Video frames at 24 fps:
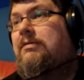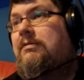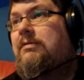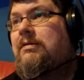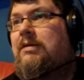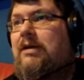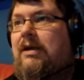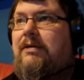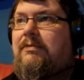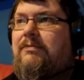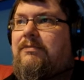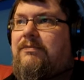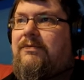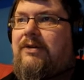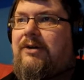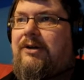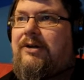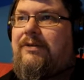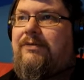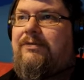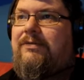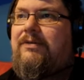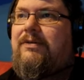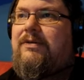Okay, fair
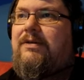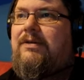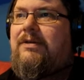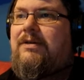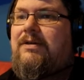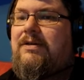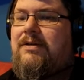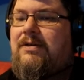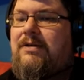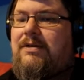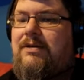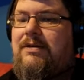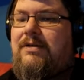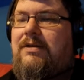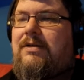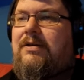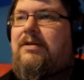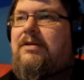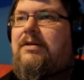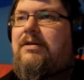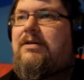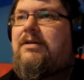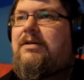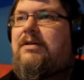enough.
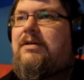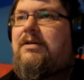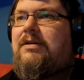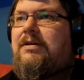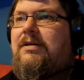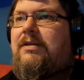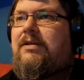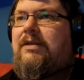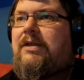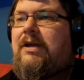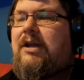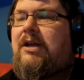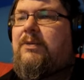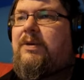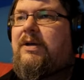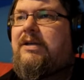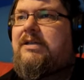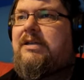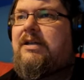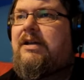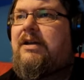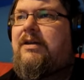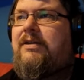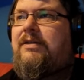The only
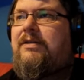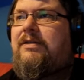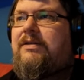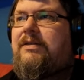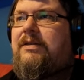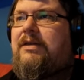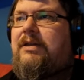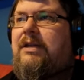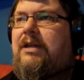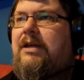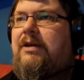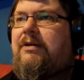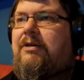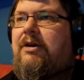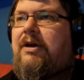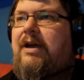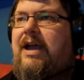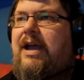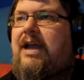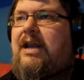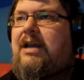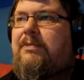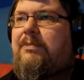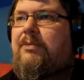place I know that there are
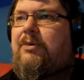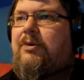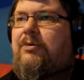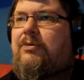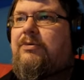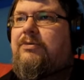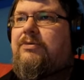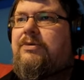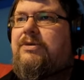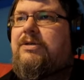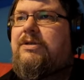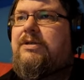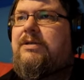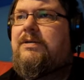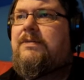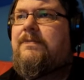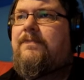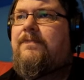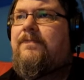animals